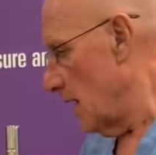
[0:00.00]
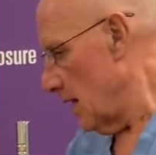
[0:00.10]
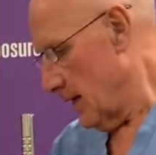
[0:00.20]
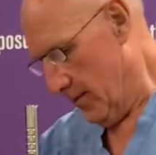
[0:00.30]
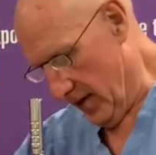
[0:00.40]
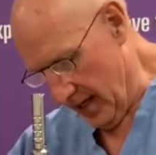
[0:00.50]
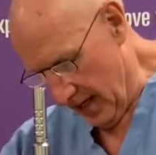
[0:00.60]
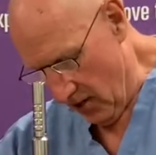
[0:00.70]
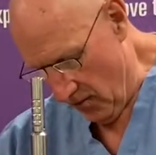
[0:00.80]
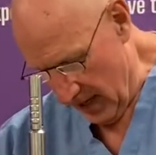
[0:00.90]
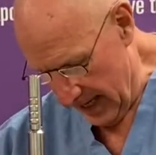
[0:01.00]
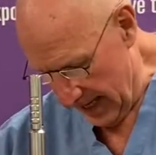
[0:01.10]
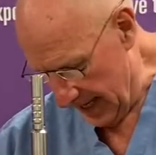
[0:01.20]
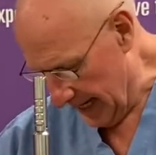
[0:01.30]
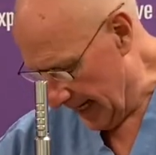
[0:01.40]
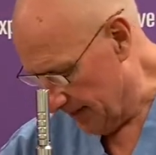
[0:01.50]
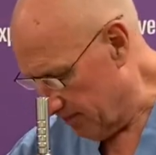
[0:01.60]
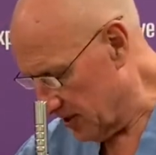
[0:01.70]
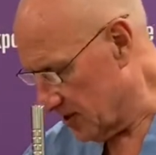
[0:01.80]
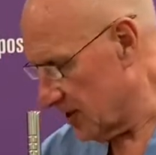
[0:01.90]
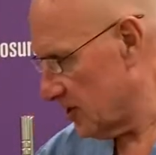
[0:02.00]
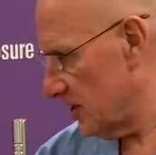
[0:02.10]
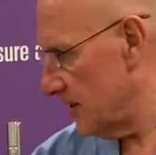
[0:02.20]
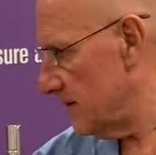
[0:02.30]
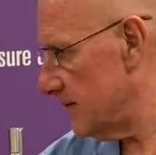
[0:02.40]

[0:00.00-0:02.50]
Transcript: Then we're going to go ahead and position